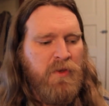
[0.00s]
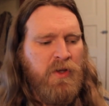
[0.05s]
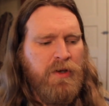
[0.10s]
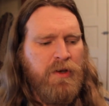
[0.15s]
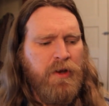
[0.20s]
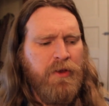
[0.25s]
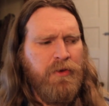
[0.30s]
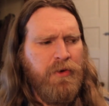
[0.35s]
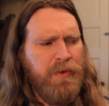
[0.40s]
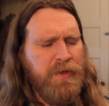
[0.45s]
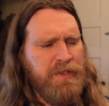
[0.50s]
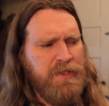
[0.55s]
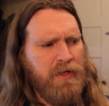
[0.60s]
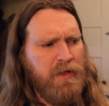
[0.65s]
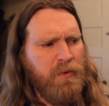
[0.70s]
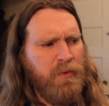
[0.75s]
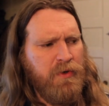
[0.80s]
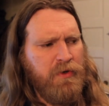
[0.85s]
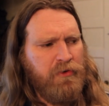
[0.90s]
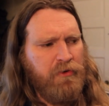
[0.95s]
Another reason
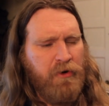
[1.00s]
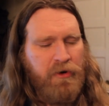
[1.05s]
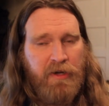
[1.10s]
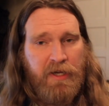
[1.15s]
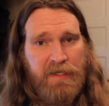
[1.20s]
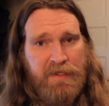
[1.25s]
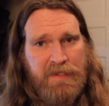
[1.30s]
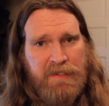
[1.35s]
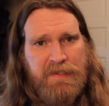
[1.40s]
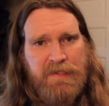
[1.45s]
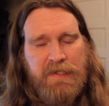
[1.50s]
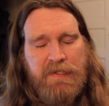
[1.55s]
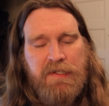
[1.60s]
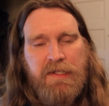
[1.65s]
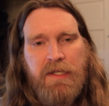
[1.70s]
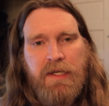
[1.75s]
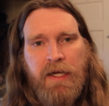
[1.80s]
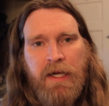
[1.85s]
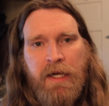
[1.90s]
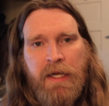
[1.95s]
I want to start in
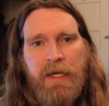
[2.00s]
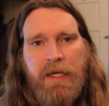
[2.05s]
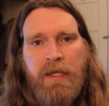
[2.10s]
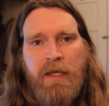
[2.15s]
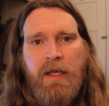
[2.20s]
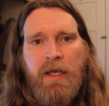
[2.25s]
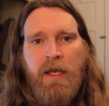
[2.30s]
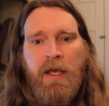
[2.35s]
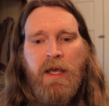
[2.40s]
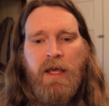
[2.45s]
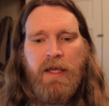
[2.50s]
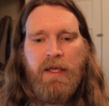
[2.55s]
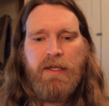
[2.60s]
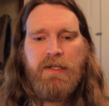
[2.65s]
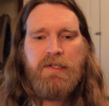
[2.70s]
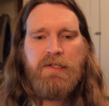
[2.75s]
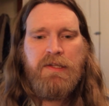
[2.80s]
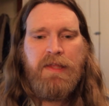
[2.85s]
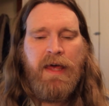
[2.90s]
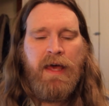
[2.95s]
1869
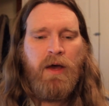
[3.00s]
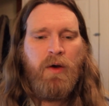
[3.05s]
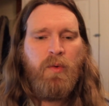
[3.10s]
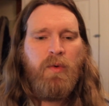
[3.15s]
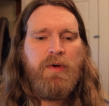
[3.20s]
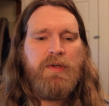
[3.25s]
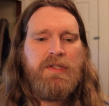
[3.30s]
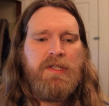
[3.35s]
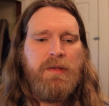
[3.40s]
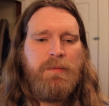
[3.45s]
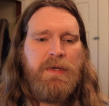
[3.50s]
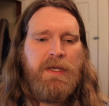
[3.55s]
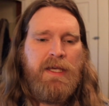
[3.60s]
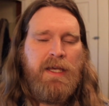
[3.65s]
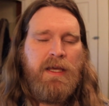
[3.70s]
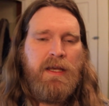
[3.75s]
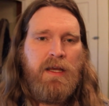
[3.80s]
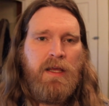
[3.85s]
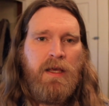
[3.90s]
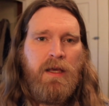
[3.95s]
is that was the
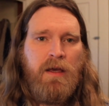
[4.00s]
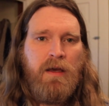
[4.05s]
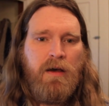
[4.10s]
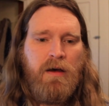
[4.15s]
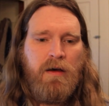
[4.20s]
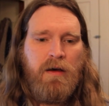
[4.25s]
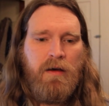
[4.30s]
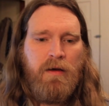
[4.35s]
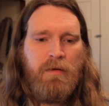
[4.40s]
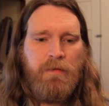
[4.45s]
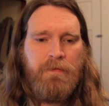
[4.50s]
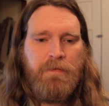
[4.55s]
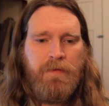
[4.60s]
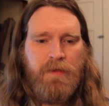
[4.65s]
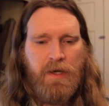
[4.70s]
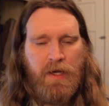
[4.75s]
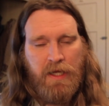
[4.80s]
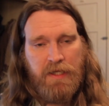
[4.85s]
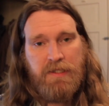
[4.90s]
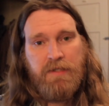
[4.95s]
beginning of
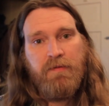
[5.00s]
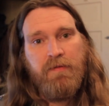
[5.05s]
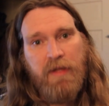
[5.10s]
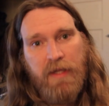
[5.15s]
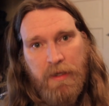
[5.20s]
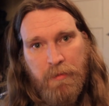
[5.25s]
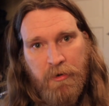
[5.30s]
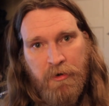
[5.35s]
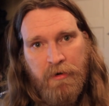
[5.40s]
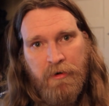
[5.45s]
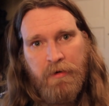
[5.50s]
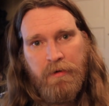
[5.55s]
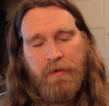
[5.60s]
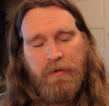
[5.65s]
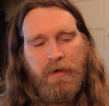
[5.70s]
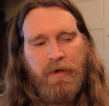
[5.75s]
the Knights of Labor.